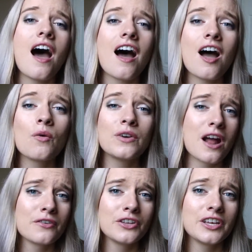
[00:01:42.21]
We're
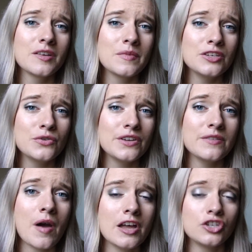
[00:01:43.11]
not really going to be
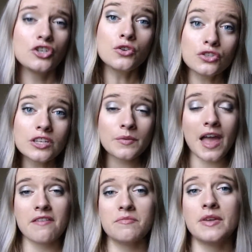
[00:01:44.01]
doing much. Usually we
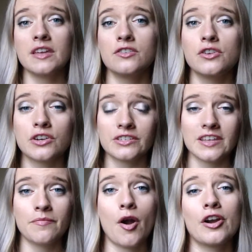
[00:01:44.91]
have a big New Year's
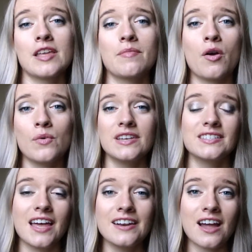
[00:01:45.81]
Eve party, but we
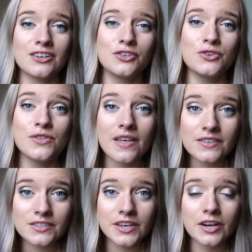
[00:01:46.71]
decided not to do that
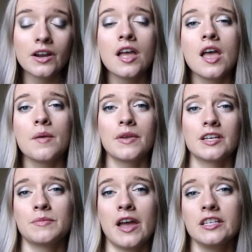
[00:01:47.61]
this year
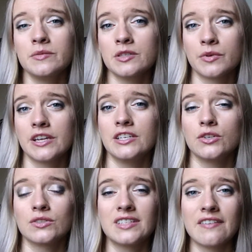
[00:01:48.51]
because my husband's working
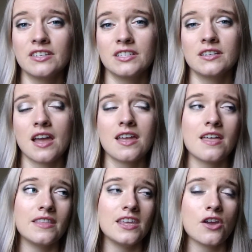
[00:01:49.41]
till 7 tonight
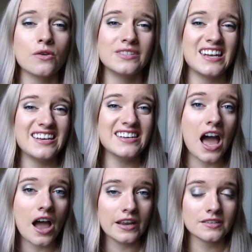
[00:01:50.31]
and then he goes in at
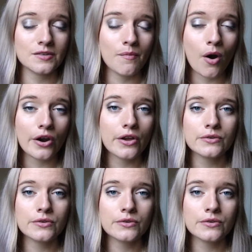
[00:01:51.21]
9 tomorrow.